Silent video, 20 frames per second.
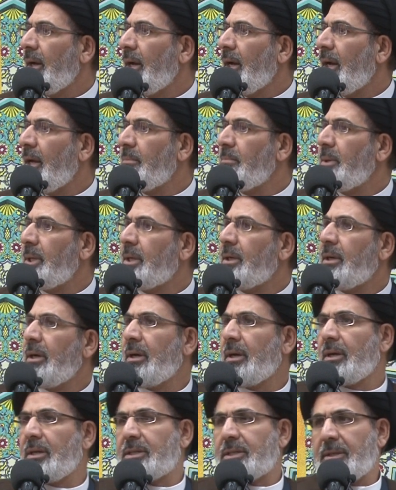and be
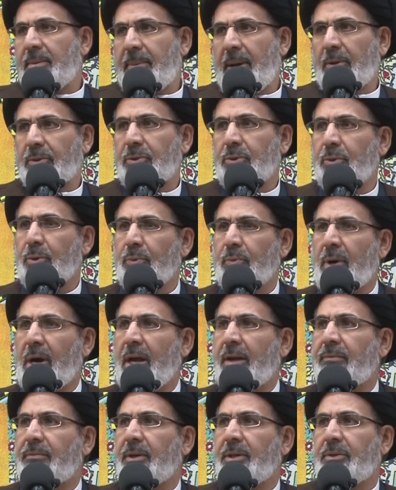careless about your
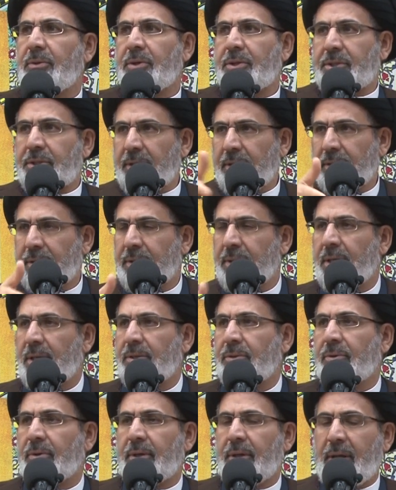wife and your children
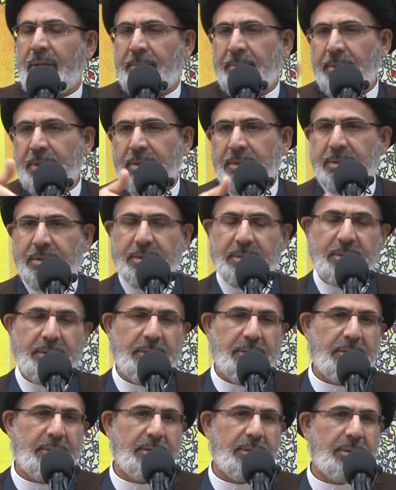and your neighbors.
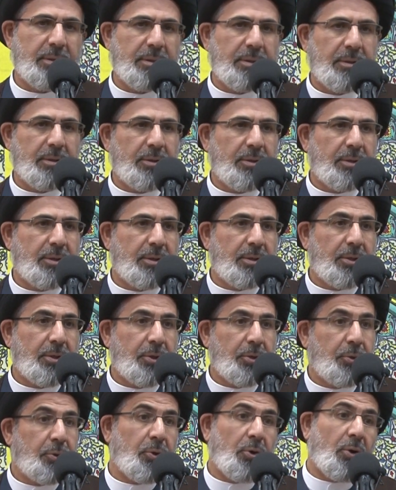
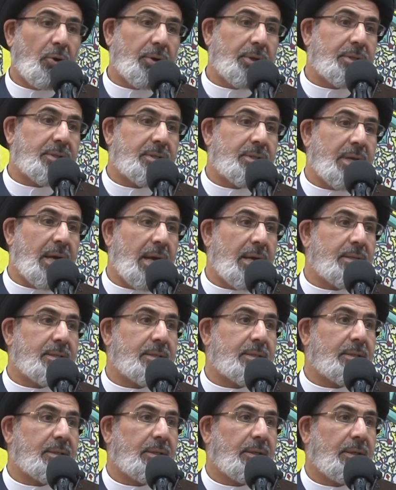Nor it
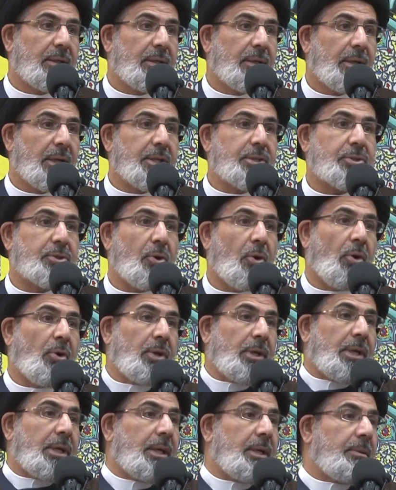says it's
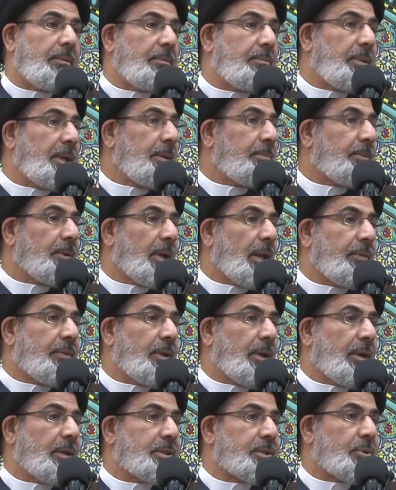only people and
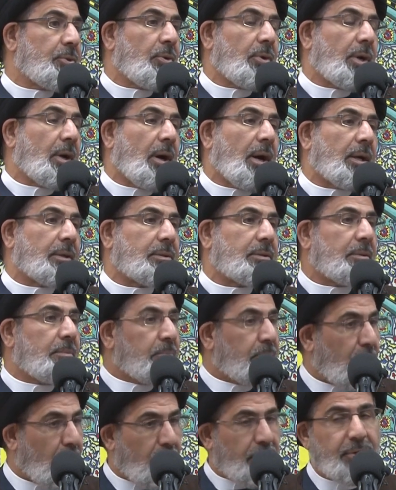there is no God.
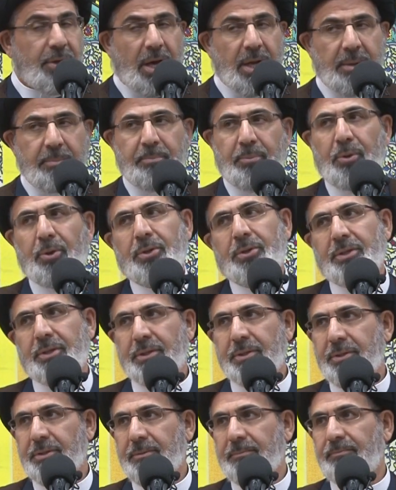Both are
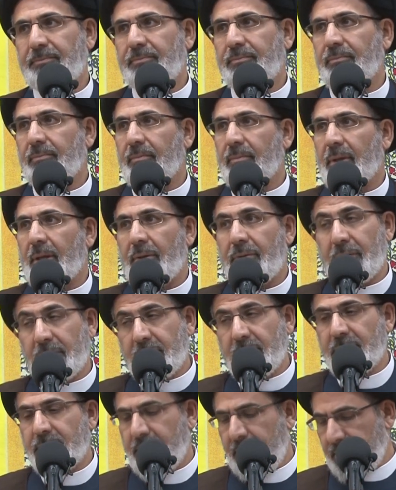important.
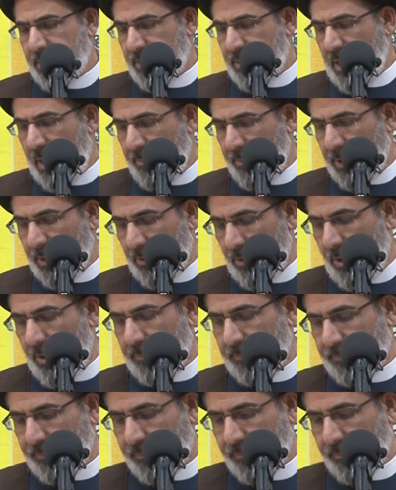This is the Islamic law.